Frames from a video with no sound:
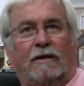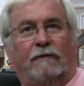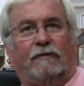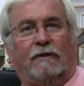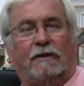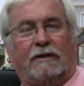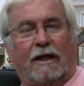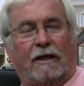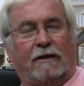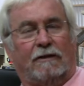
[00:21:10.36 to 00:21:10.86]
if
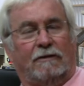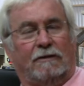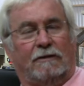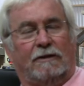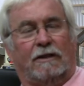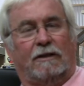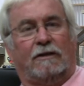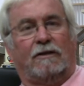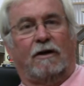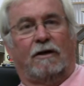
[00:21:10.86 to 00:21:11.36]
you take a look
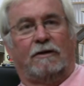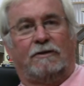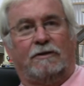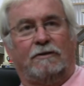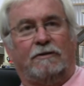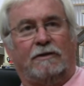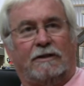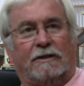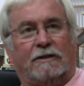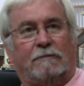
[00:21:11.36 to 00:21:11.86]
at a
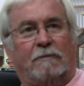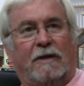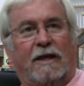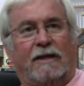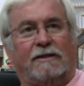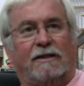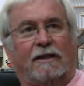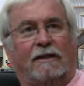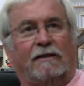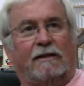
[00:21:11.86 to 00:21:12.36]
cartoon, it's
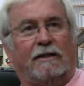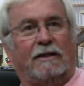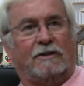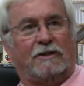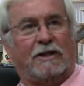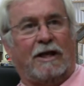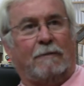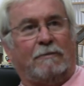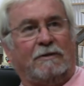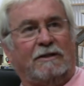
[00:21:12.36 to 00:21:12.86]
basically a
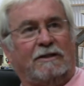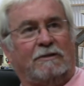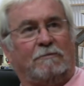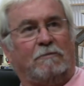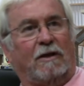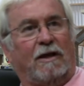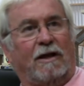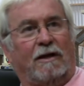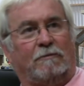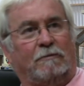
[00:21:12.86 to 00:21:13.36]
Japanese
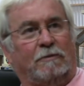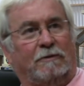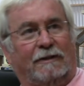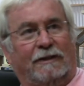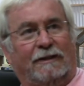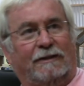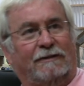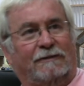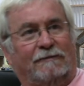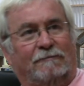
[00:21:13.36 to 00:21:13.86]
block
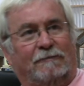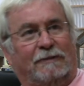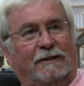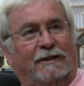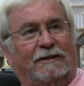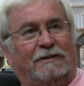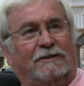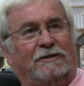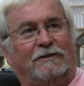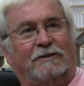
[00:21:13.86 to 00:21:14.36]
print,
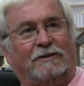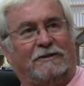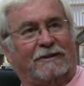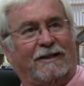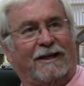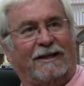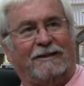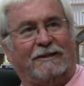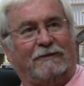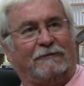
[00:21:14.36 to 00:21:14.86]
but it's just
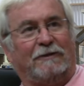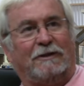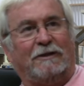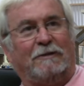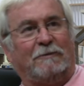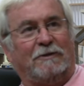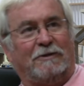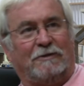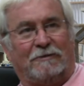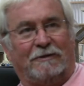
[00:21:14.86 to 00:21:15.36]
got different
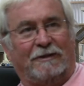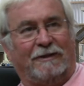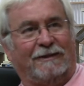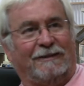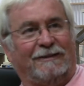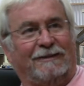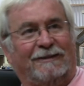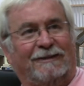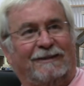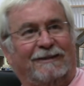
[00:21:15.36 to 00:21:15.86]
imagery.
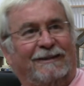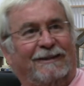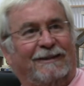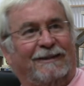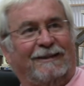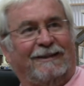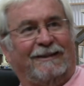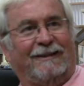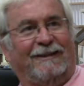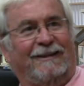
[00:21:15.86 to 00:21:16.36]

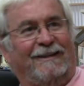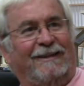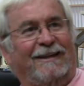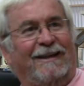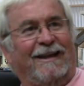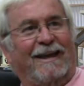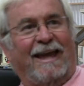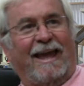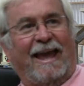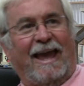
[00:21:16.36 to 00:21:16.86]

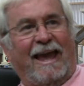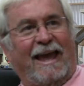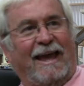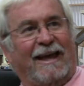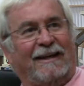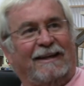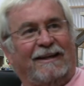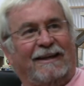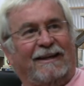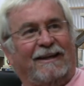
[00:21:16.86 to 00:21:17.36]

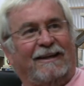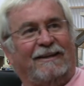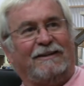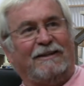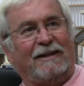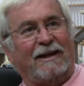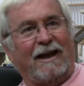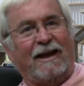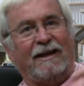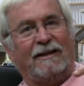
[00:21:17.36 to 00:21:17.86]
And
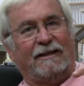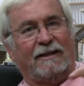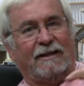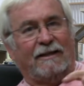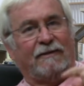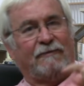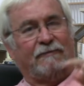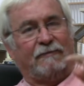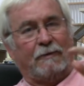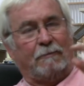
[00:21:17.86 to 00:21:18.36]
the
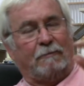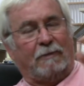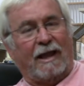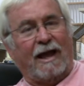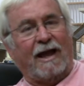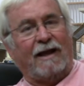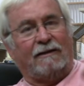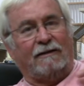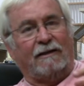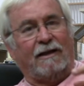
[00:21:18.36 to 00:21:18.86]
idea of a
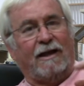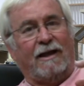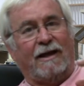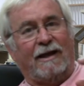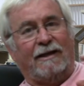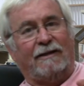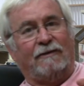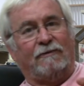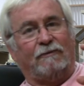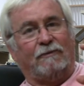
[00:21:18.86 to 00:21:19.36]
black
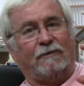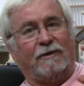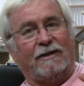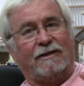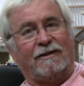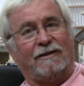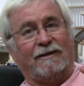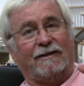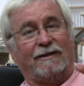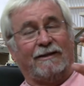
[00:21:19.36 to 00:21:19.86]
line
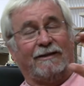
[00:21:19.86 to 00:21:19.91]
with